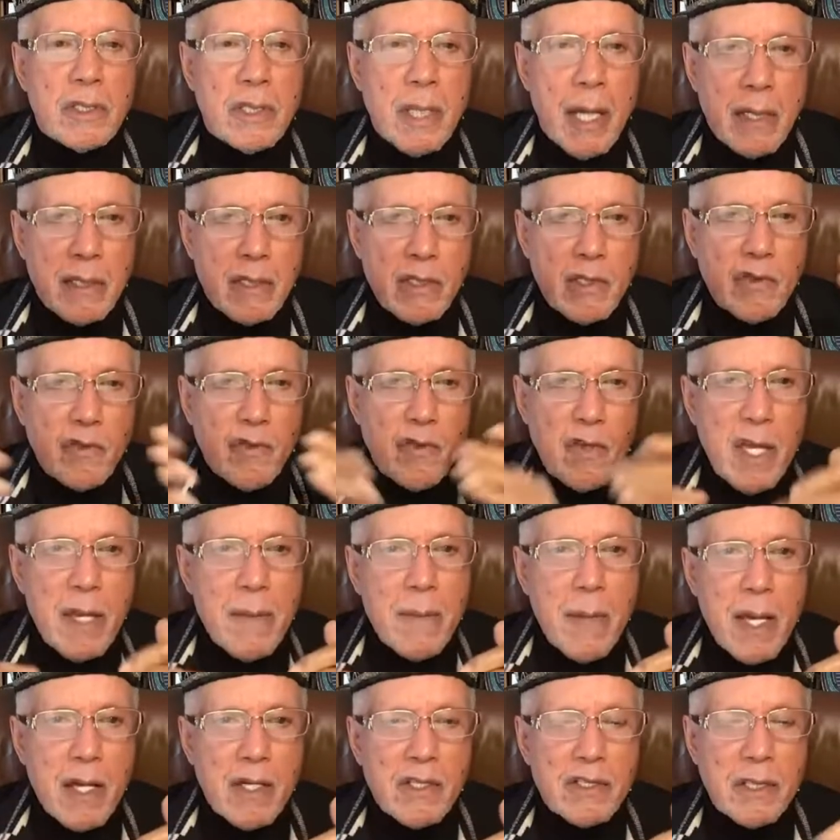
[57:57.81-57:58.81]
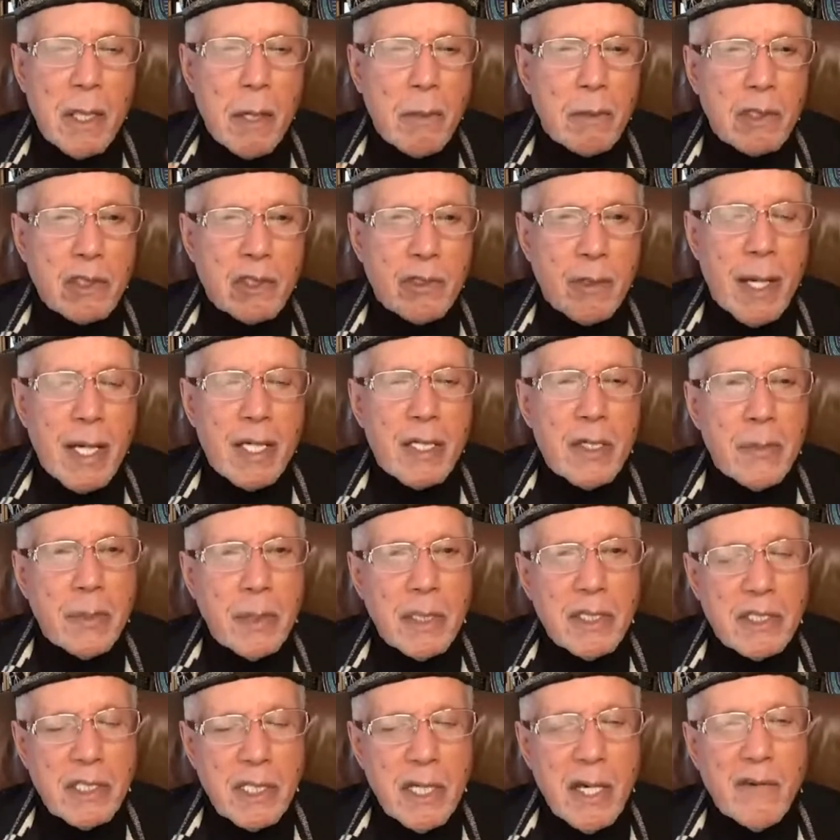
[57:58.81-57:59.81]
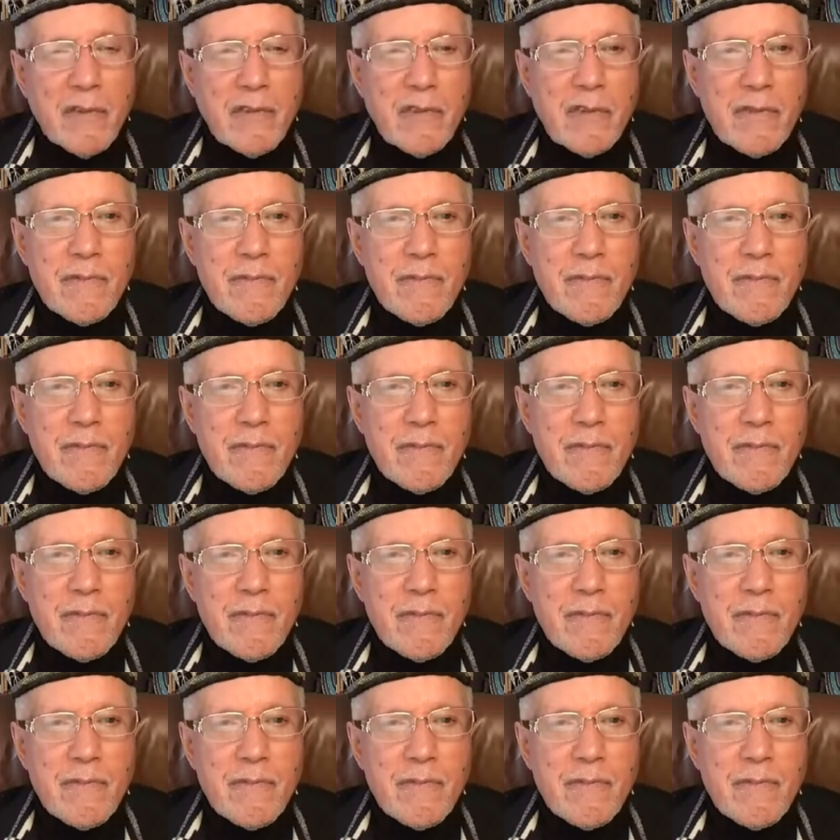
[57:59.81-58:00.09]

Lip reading: and as females, they were trained to be tough.